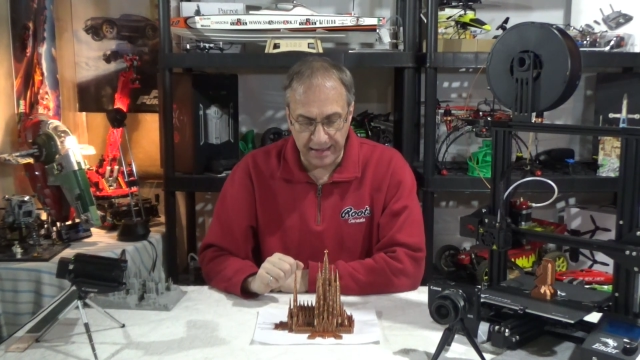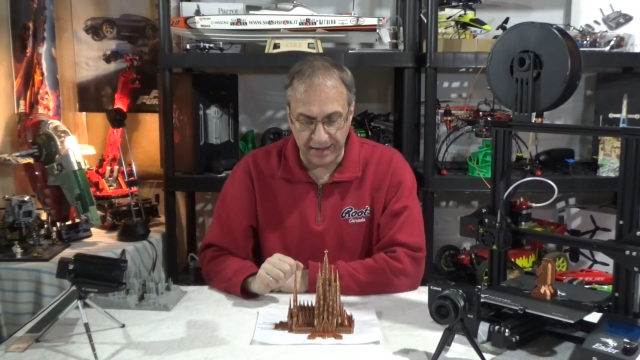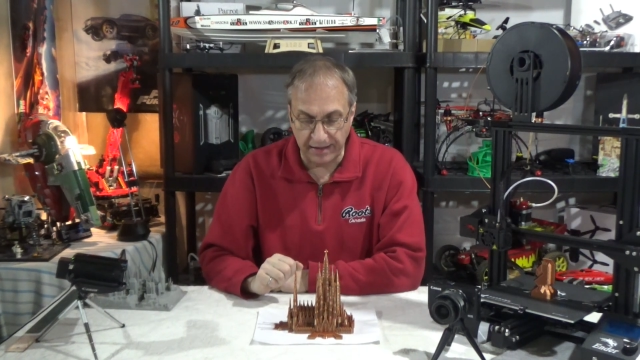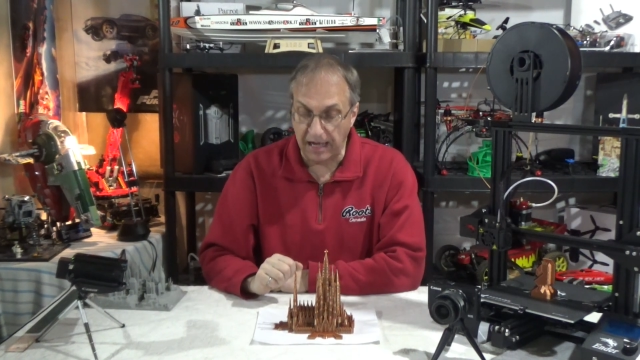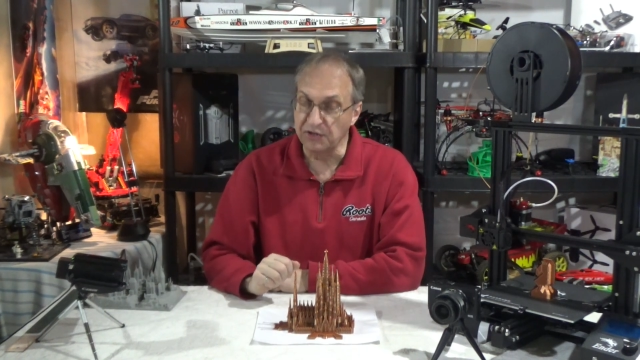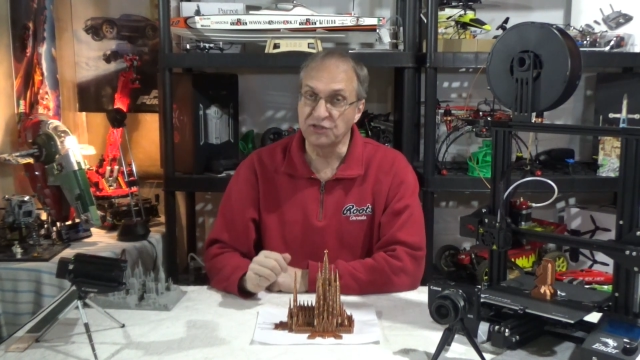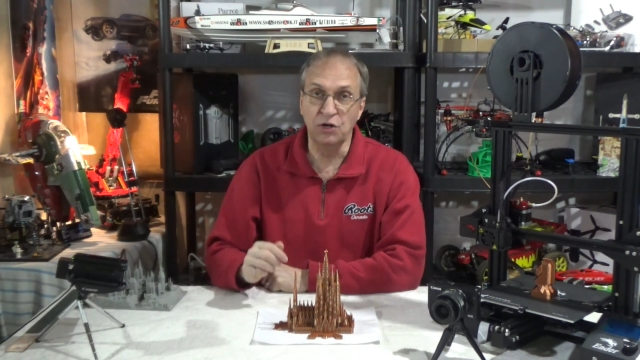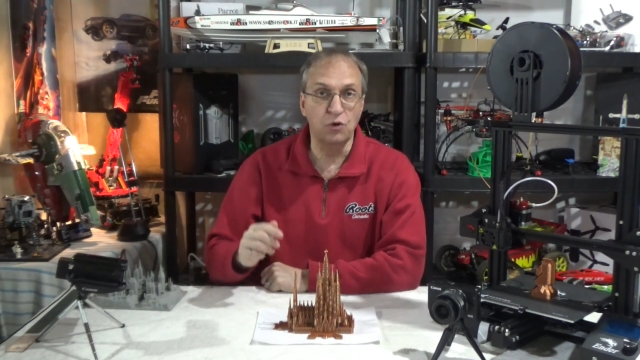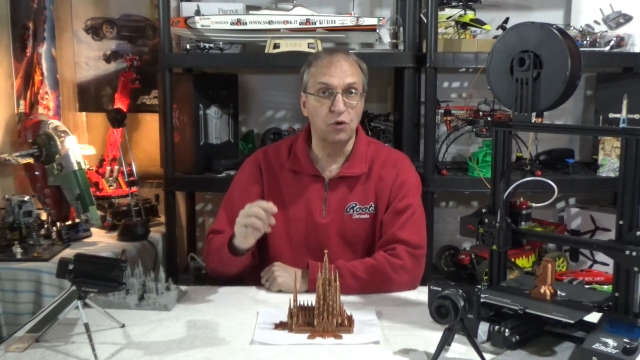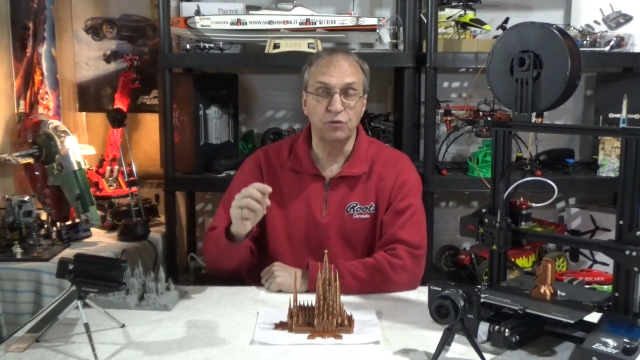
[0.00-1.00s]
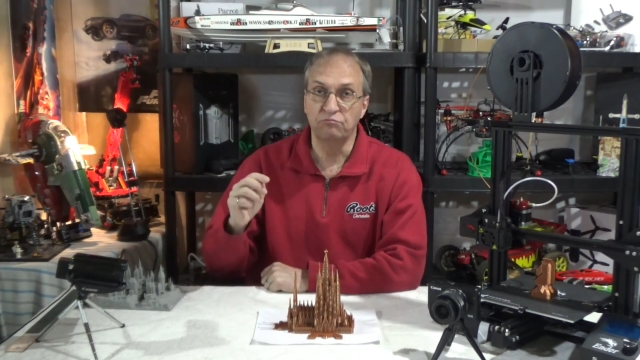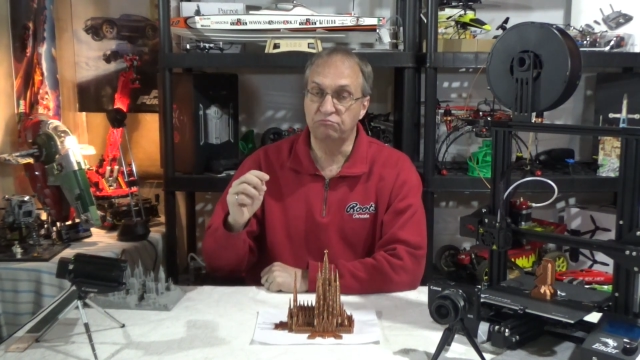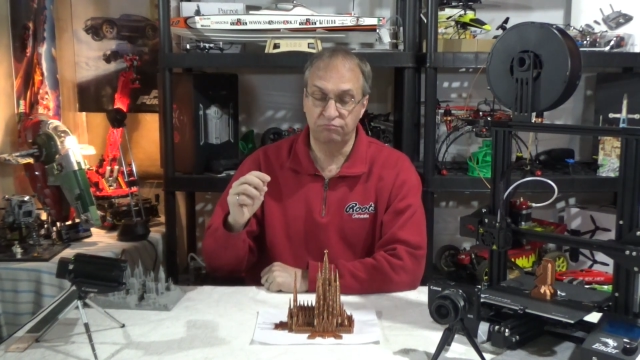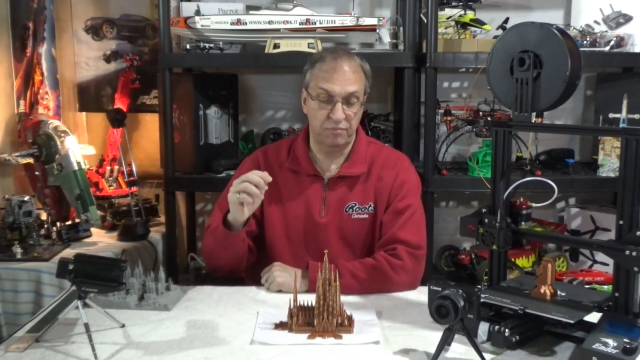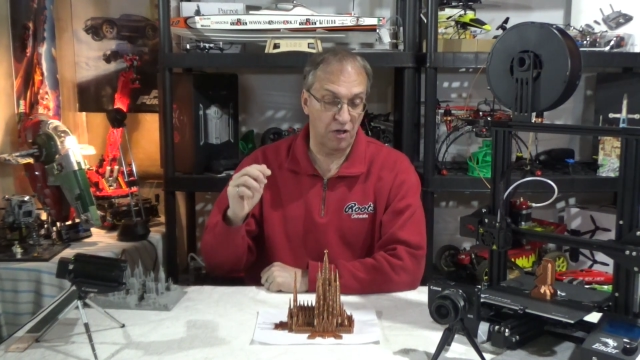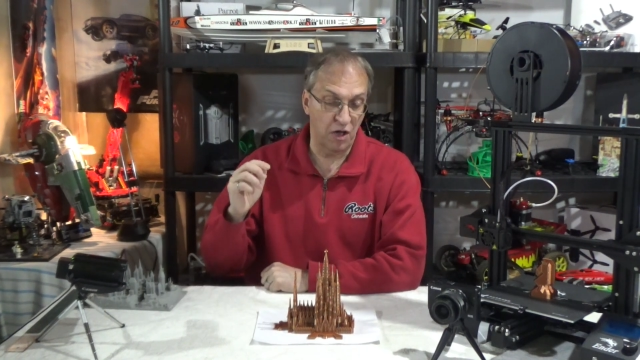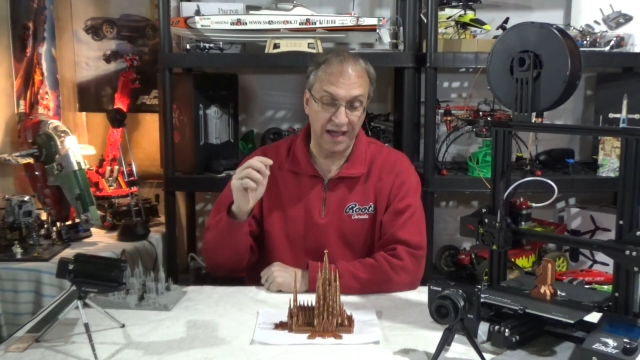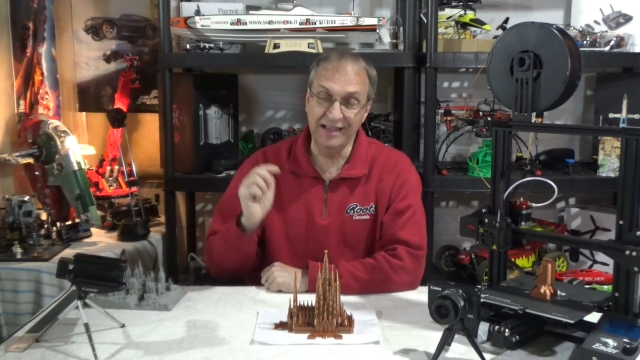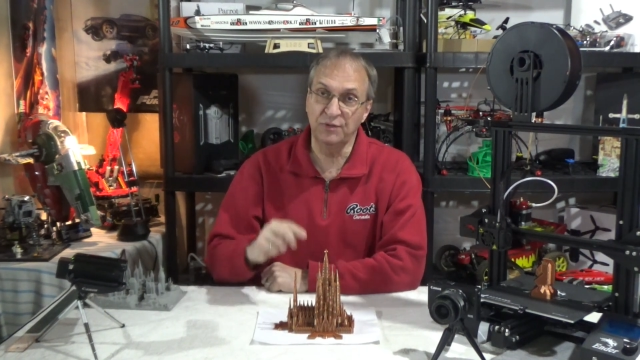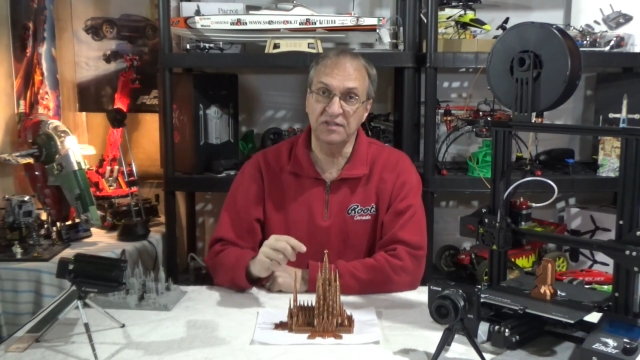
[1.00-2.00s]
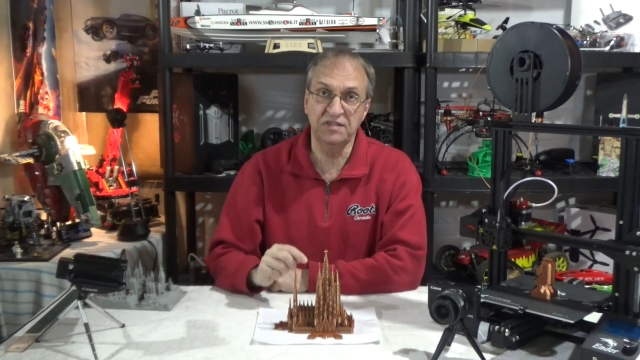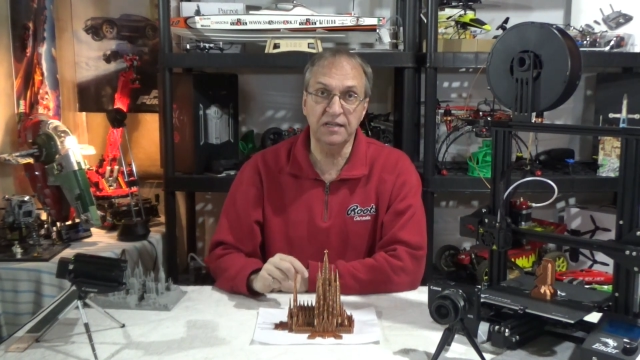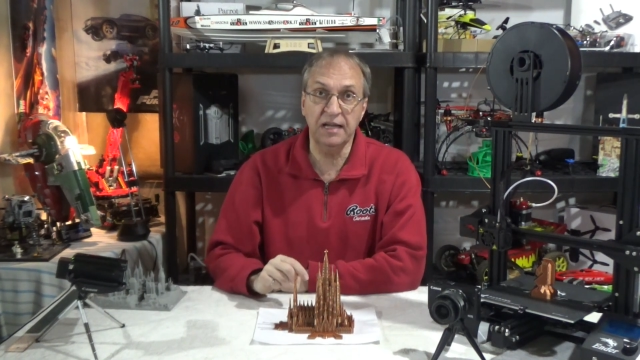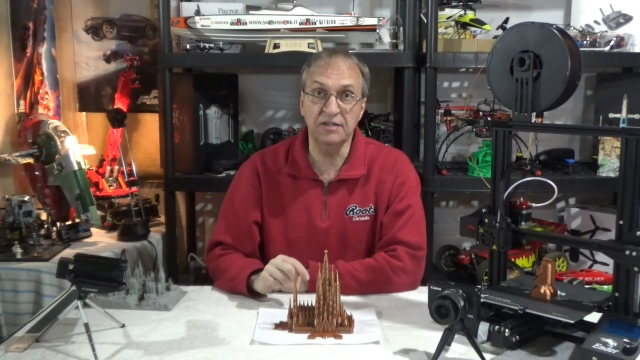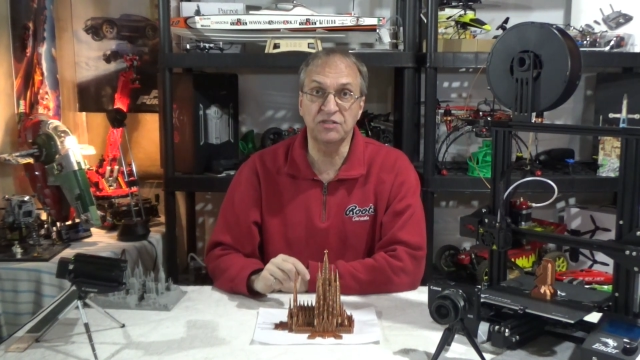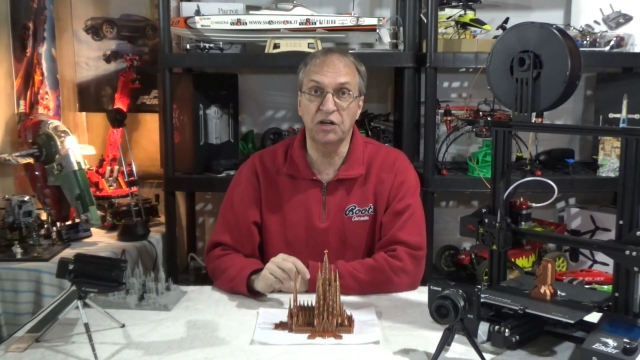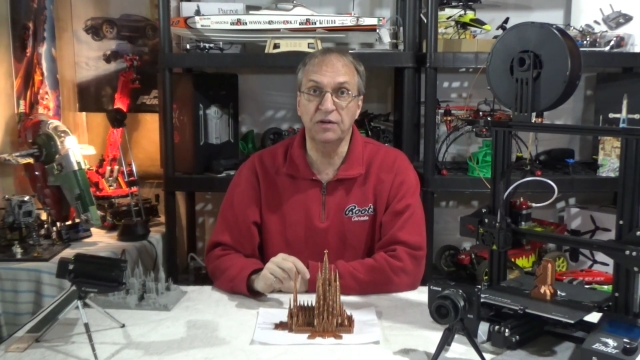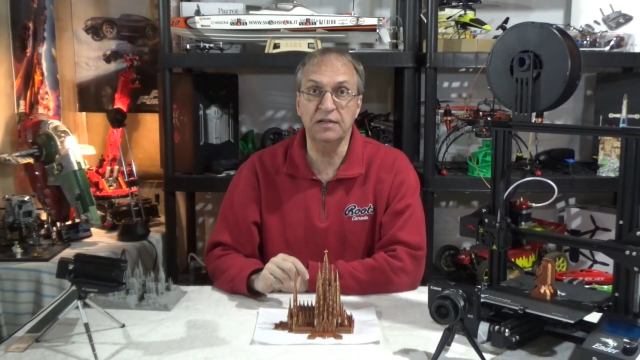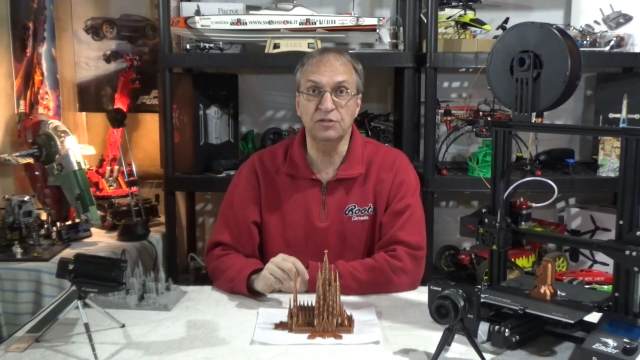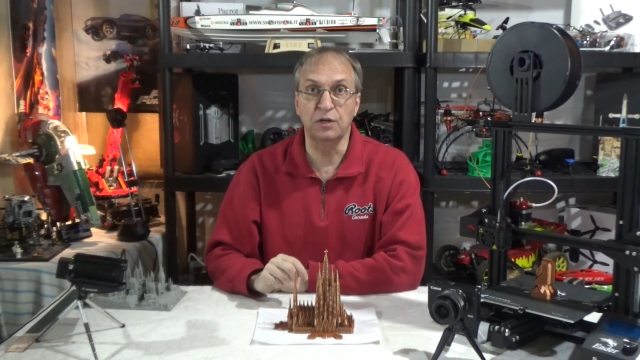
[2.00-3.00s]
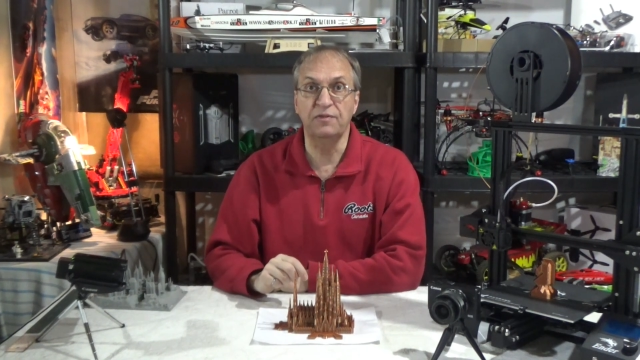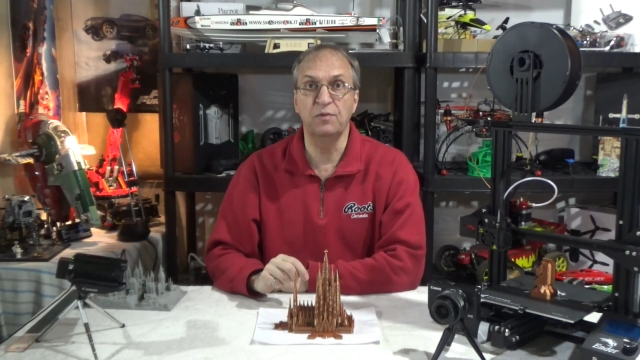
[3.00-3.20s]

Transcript: Also, interesting history. So if you